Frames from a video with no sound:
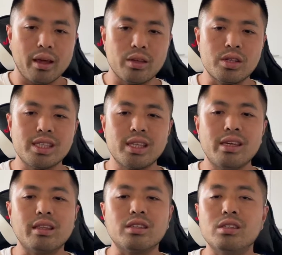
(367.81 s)
you see
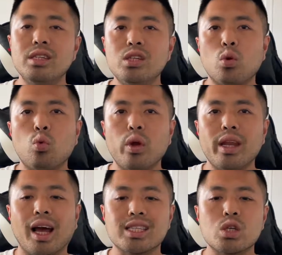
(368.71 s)
this Nidoqueen
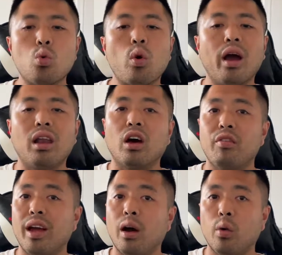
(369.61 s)
has quite a lot
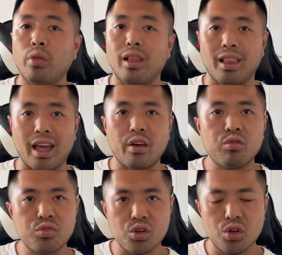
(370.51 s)
of health
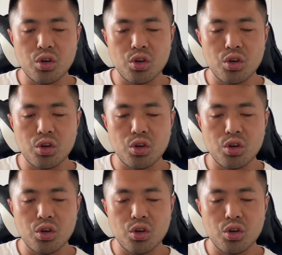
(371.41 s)
left.